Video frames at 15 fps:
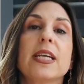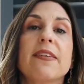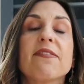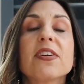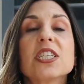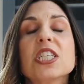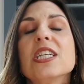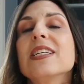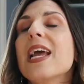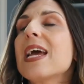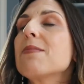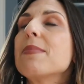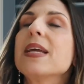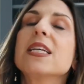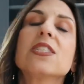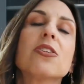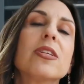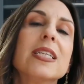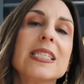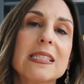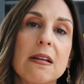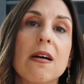that friction and make it so
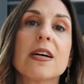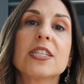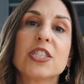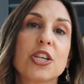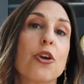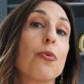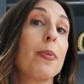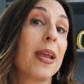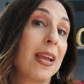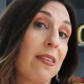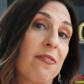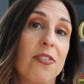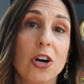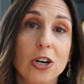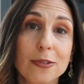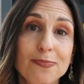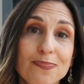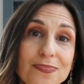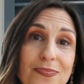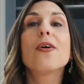it is not so painful.